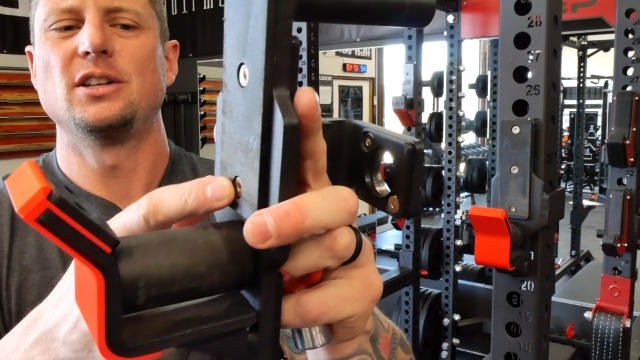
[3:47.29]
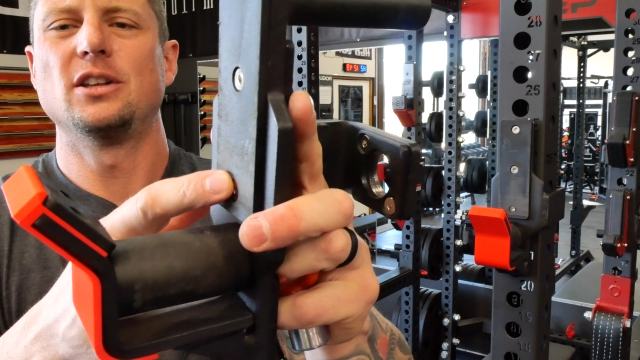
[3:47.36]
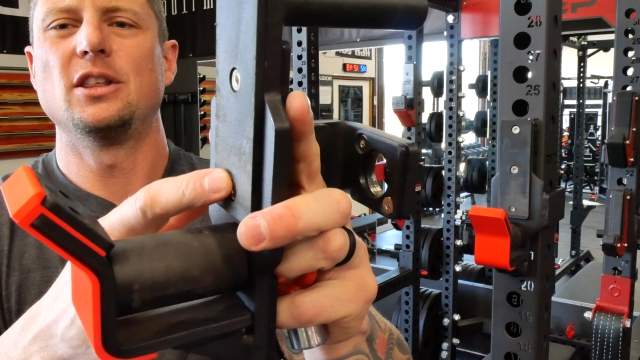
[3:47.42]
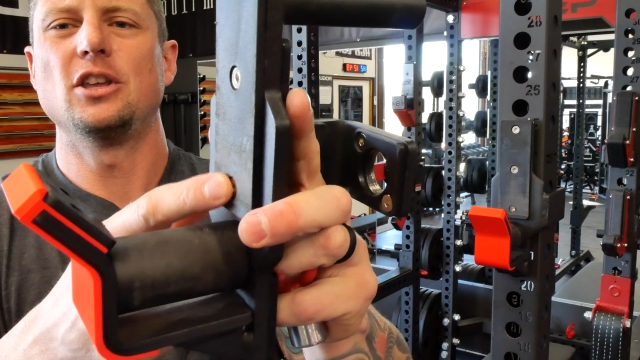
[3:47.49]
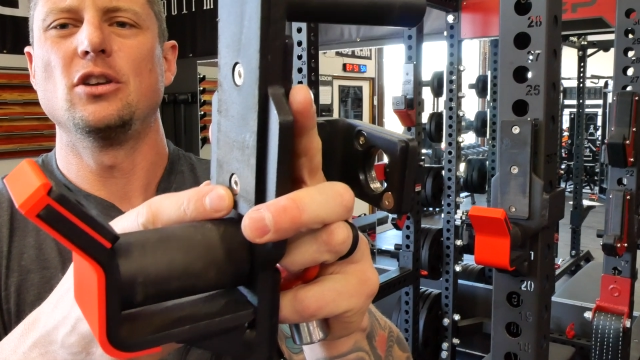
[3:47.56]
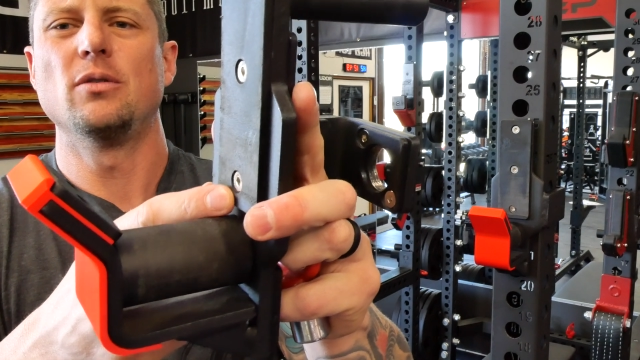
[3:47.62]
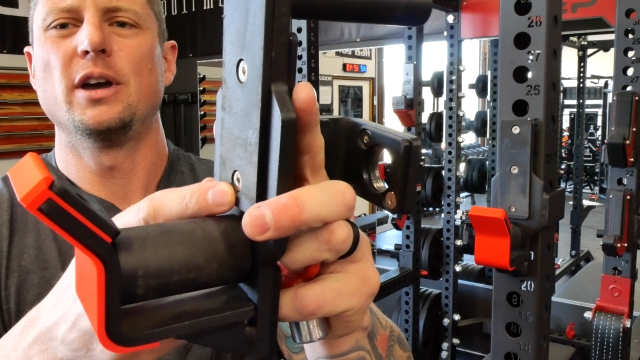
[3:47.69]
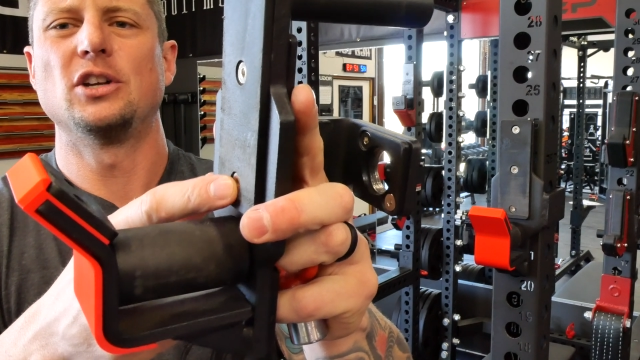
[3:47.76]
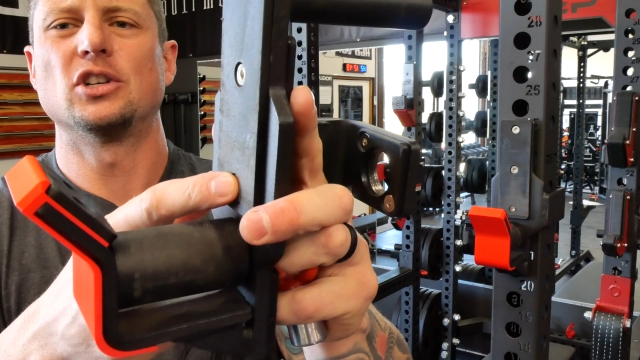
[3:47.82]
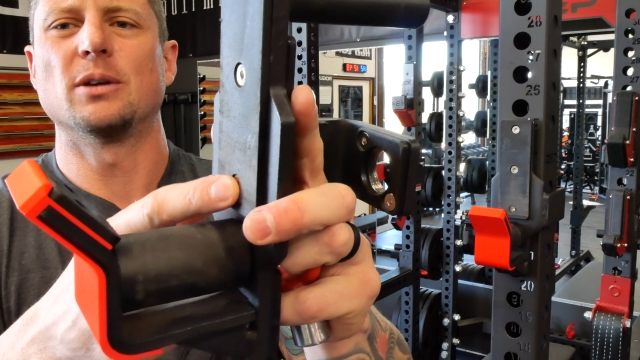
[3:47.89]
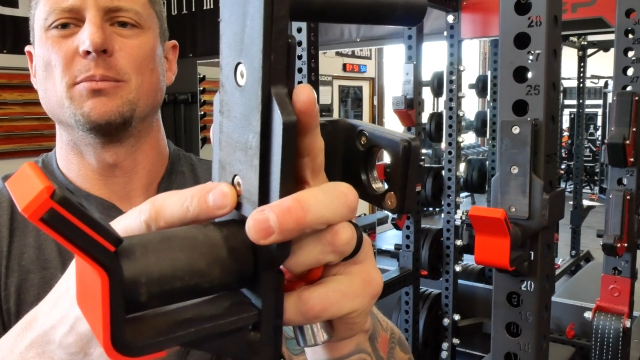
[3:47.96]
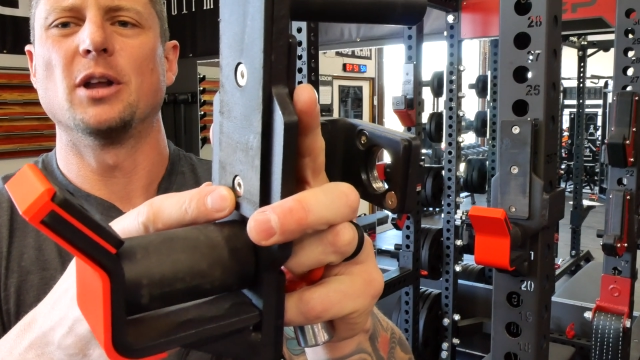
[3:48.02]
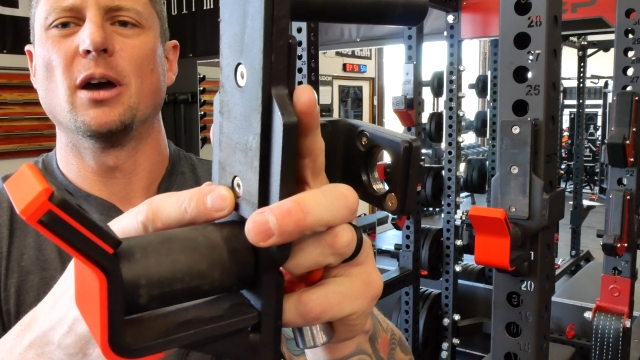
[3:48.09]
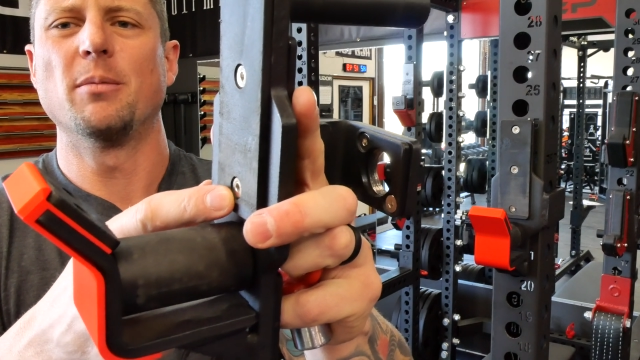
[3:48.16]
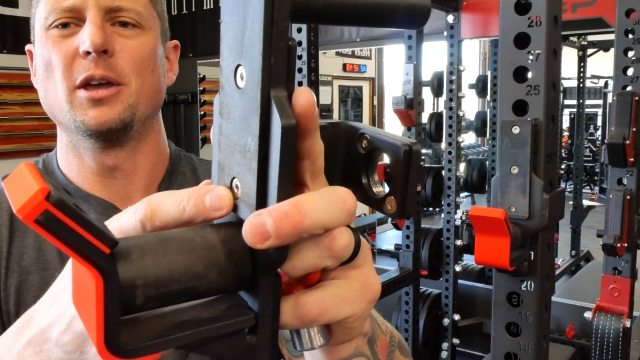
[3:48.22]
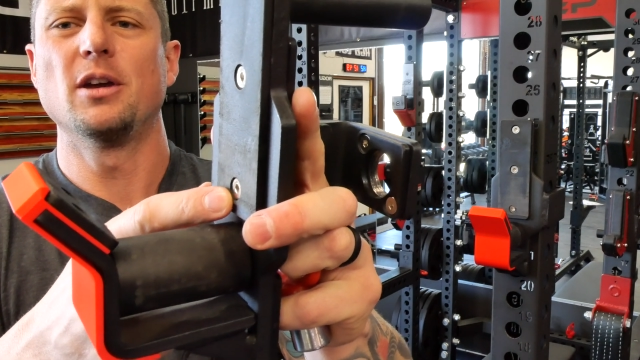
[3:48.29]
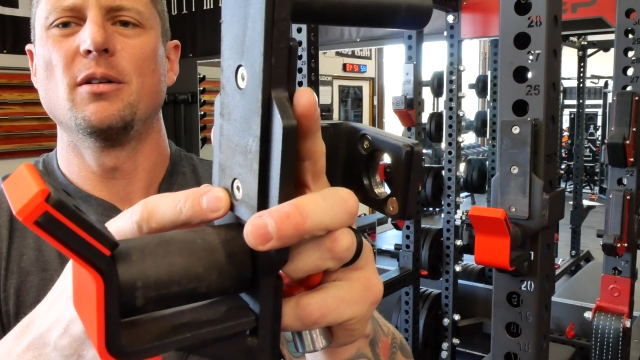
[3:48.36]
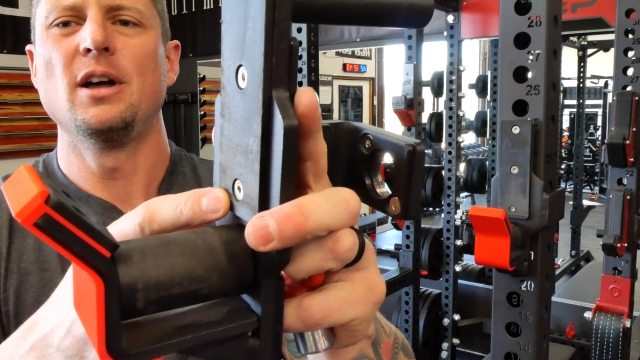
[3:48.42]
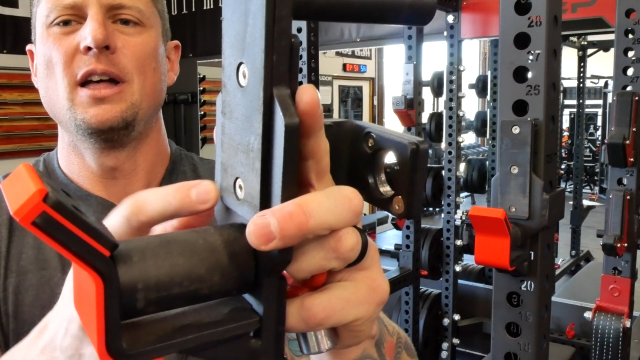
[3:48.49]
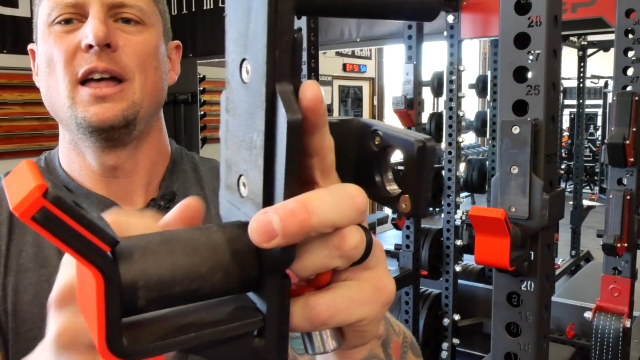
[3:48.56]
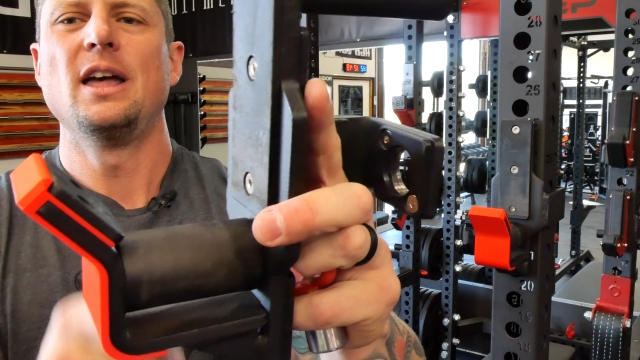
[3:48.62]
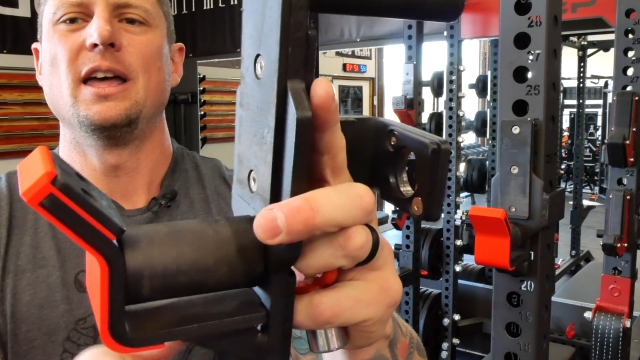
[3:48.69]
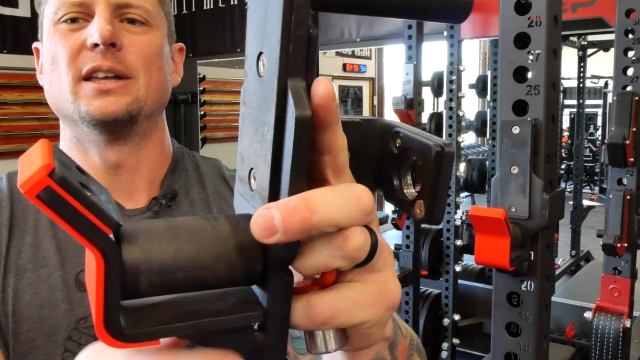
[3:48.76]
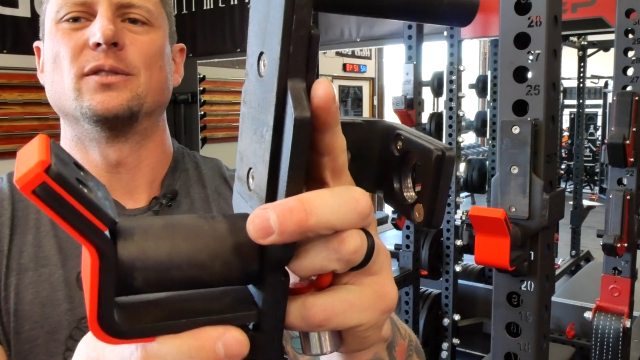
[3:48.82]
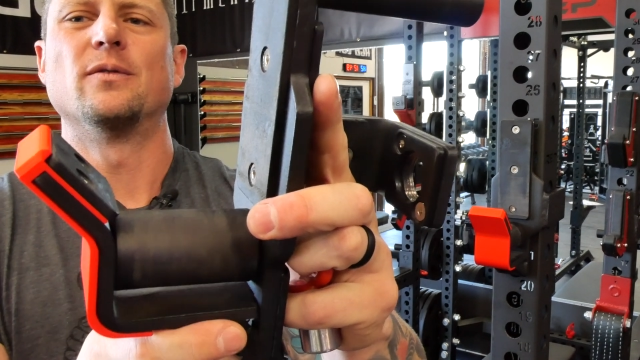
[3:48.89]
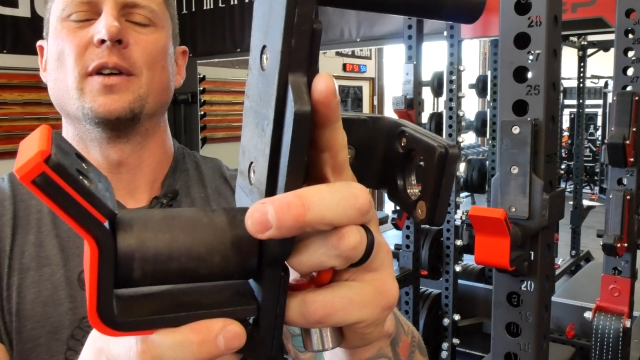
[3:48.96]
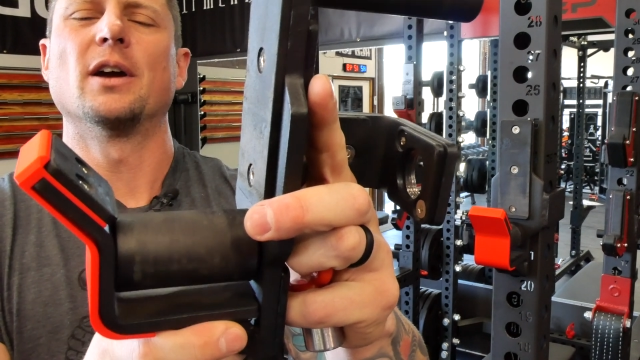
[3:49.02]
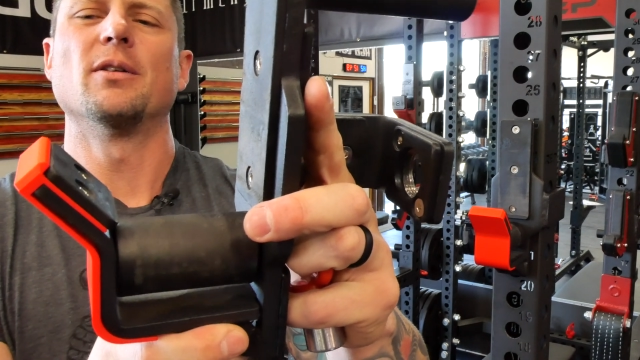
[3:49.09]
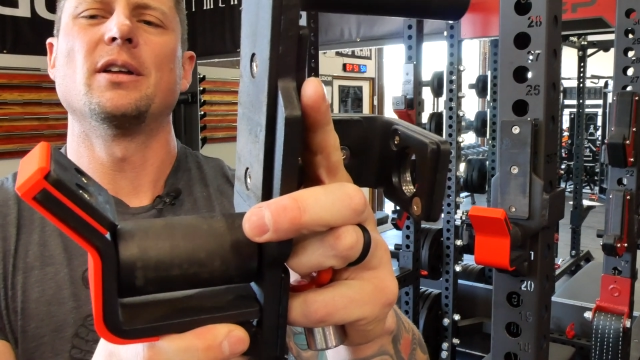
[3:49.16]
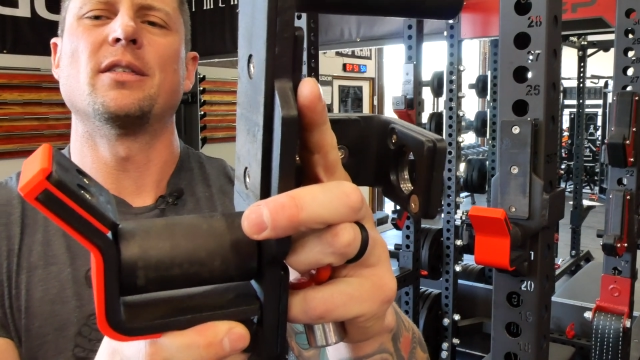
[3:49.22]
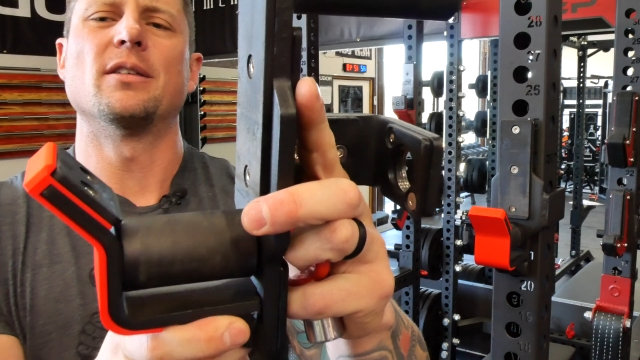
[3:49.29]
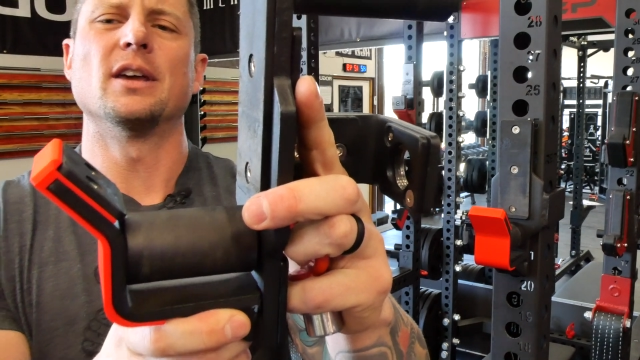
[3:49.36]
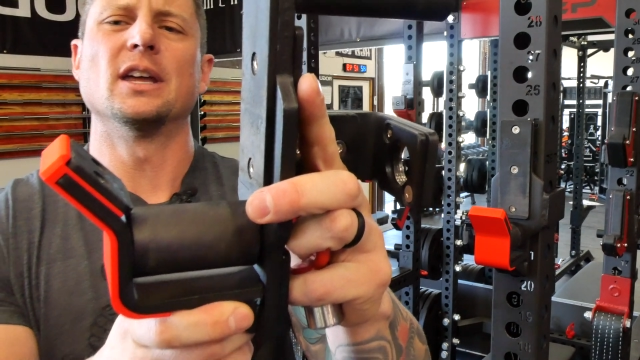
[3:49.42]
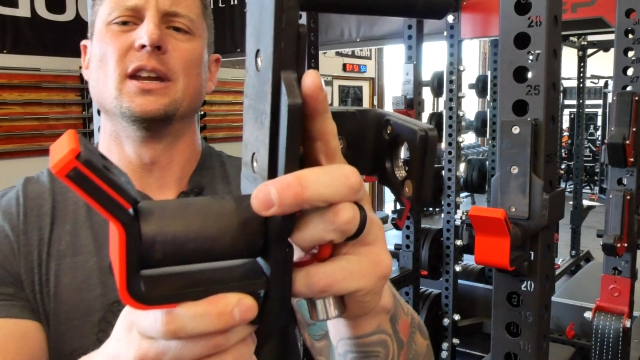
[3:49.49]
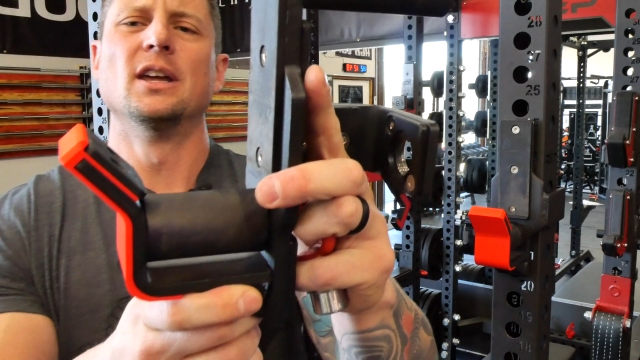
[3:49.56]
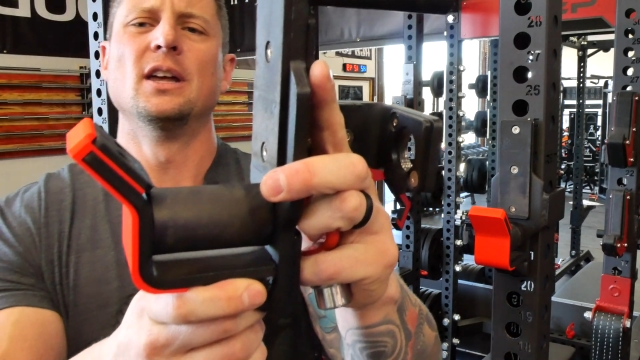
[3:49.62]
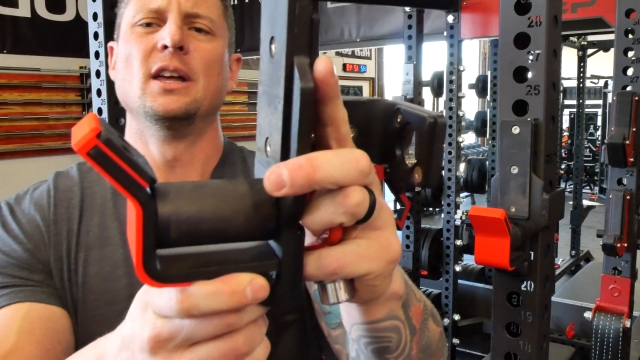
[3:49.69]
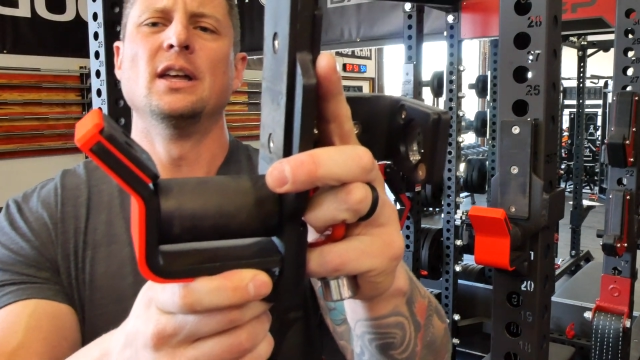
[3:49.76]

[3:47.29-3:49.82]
to the UHMW is very thin.